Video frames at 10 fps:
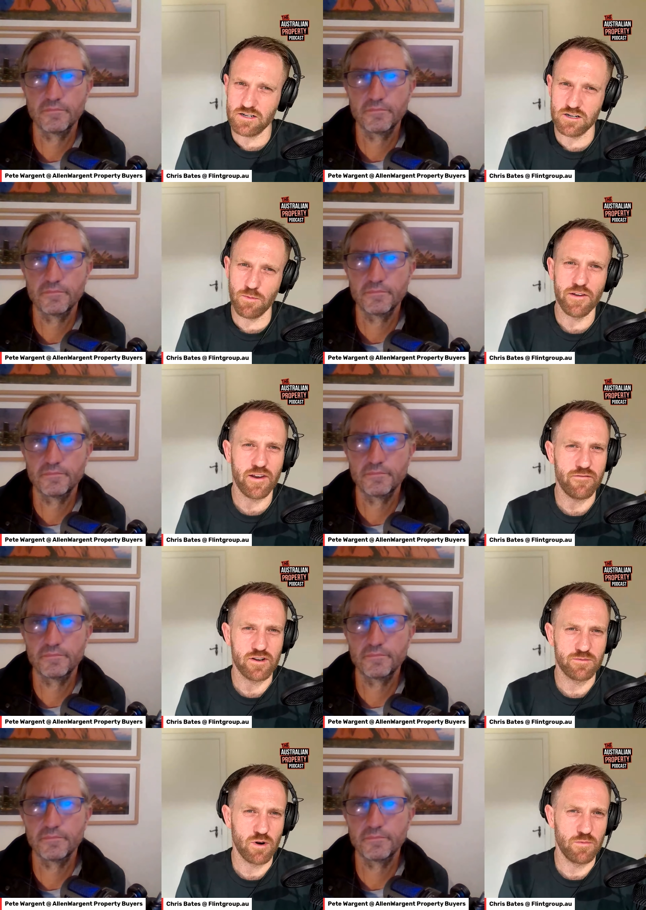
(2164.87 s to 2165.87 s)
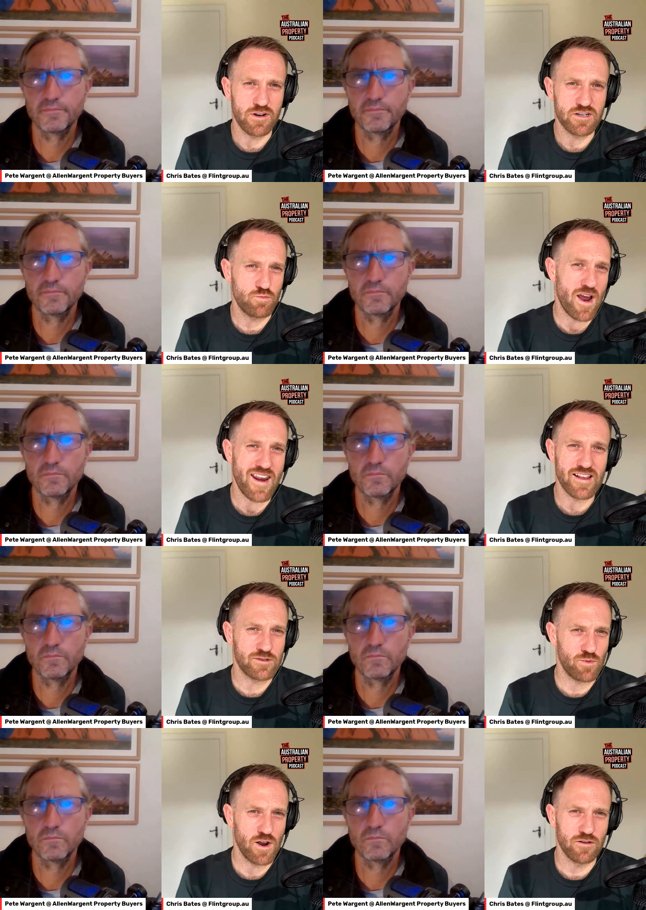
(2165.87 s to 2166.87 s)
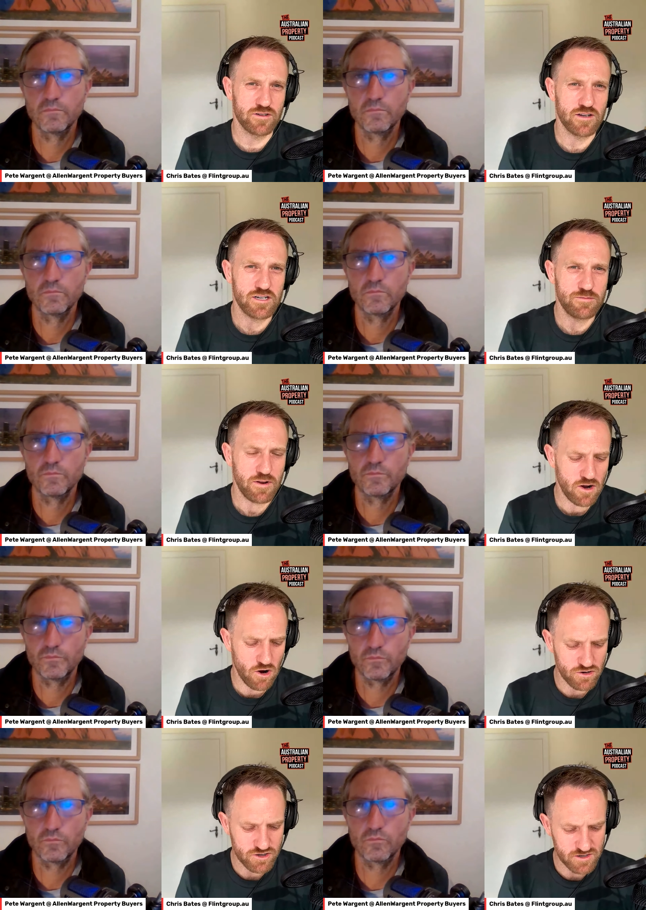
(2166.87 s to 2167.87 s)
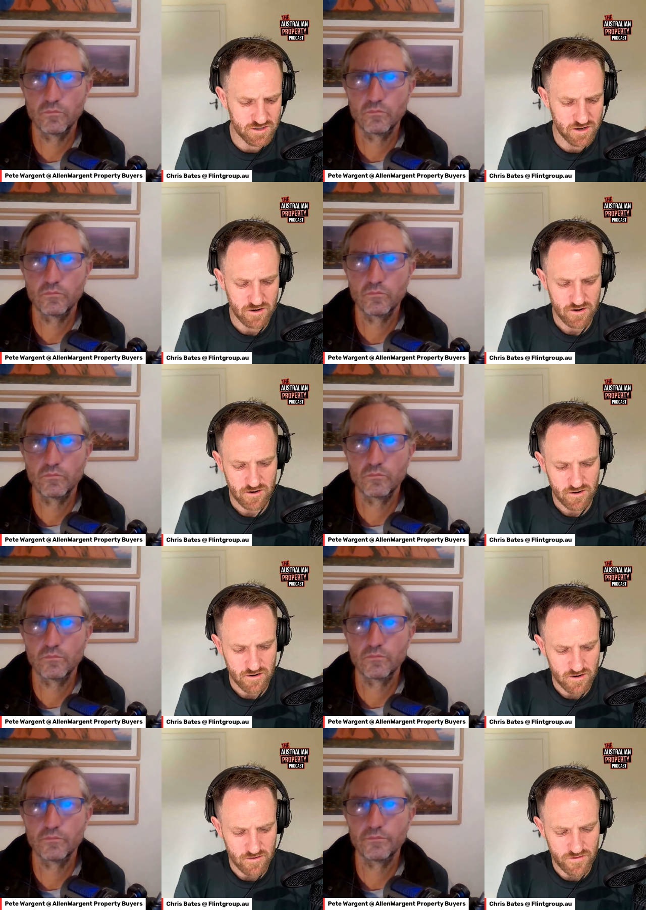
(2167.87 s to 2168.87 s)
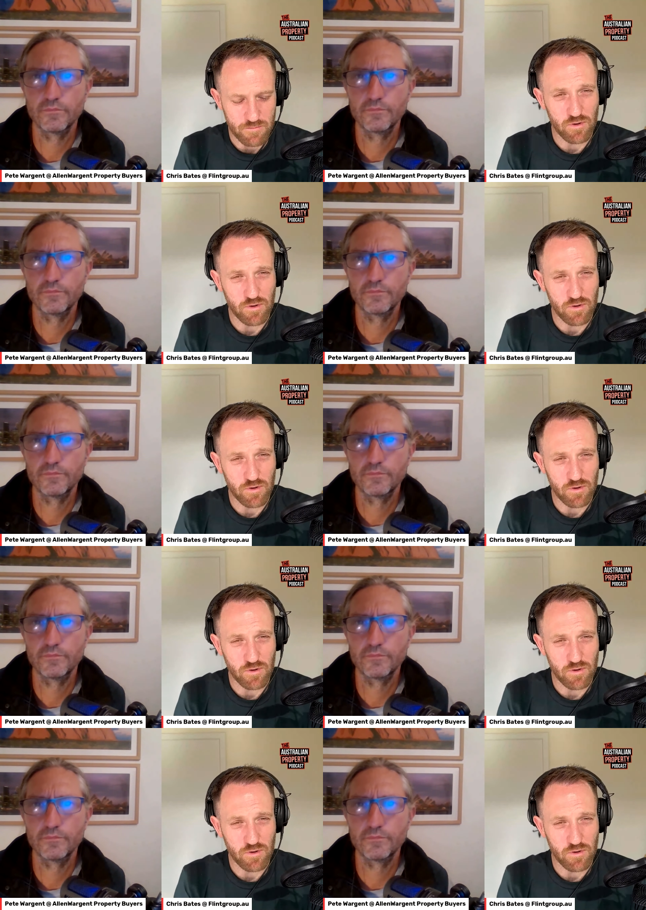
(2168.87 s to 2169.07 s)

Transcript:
Speaker 1: to buy that investment property just went as well. So just be conscious that that